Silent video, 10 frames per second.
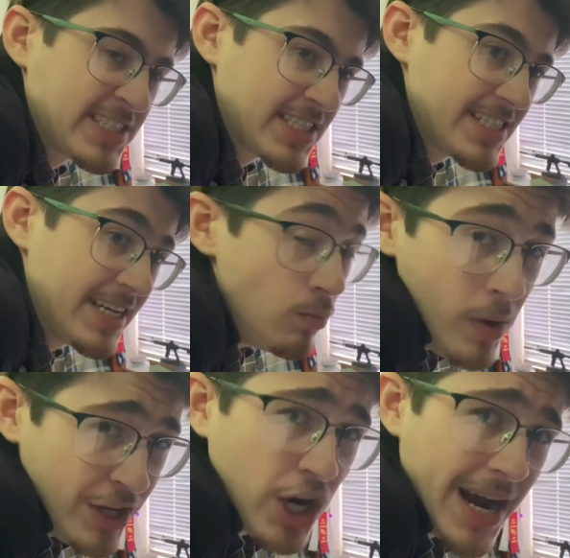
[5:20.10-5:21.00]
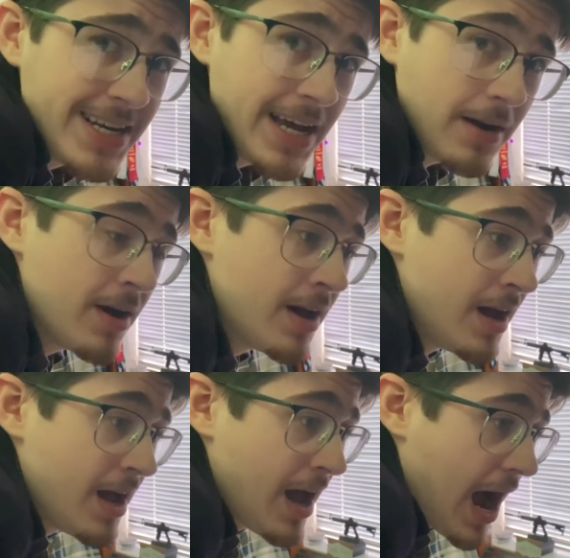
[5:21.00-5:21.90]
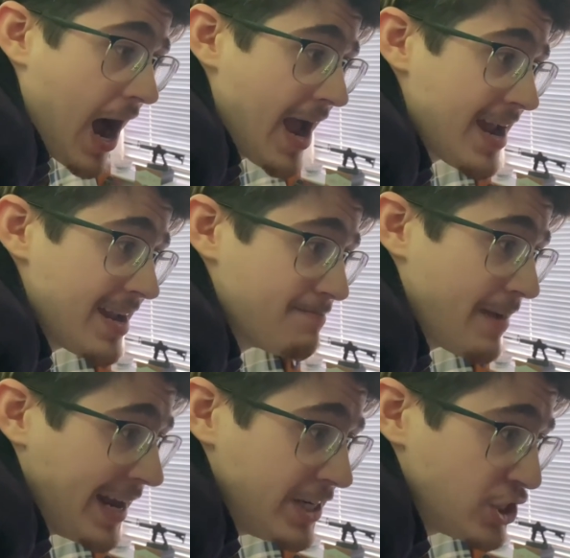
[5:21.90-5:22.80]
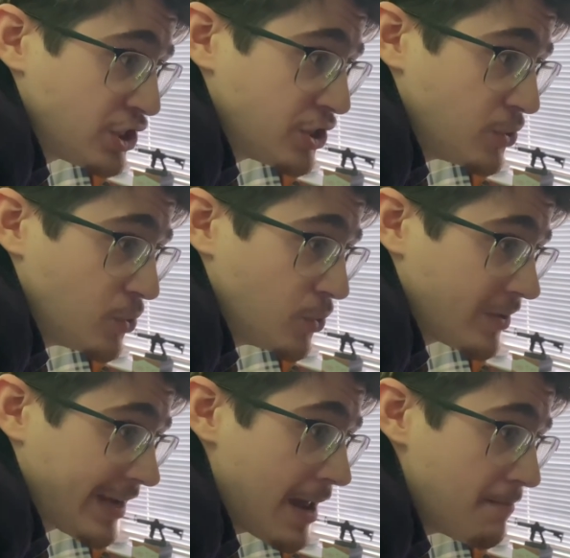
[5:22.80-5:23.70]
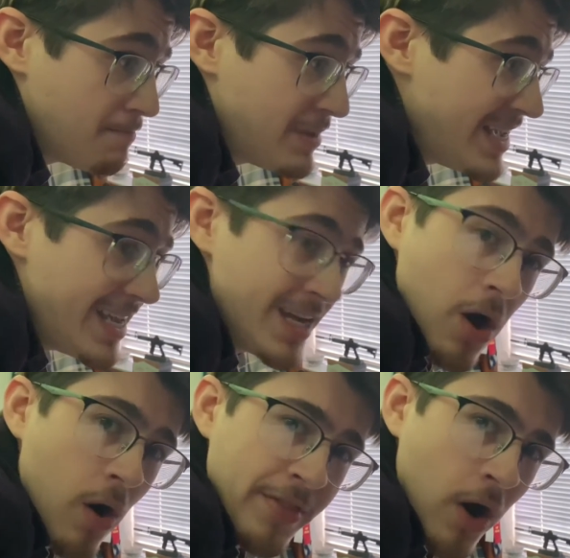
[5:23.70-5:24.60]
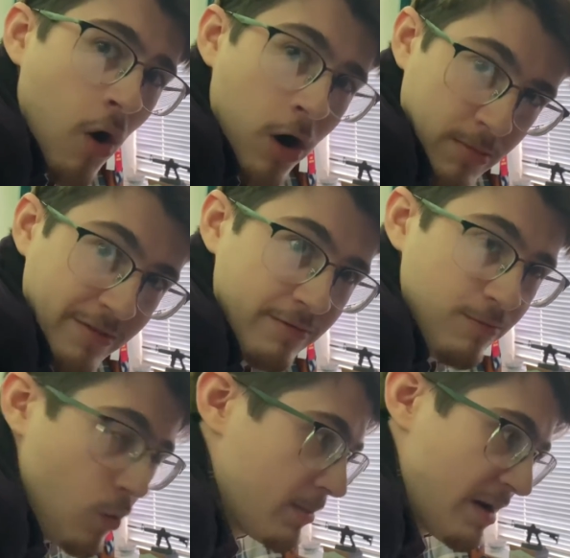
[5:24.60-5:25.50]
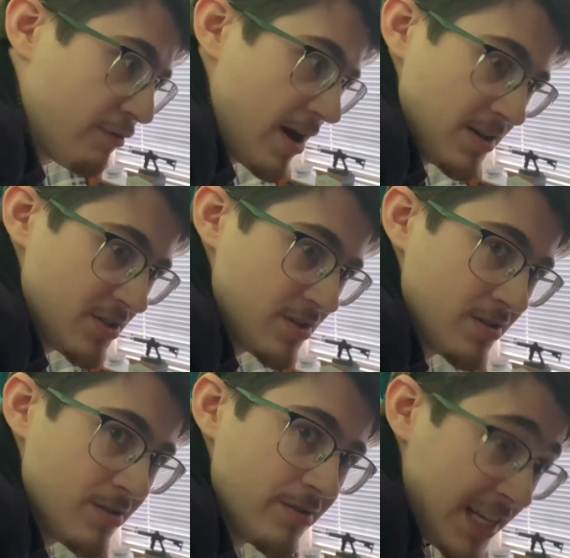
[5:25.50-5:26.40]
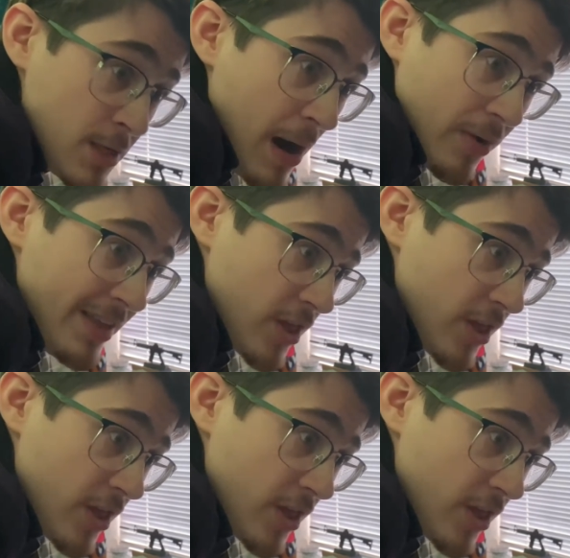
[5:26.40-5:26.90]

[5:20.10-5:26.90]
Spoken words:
succeeded, which I did. I managed to get pee on the arm of one of my friends. That's about it,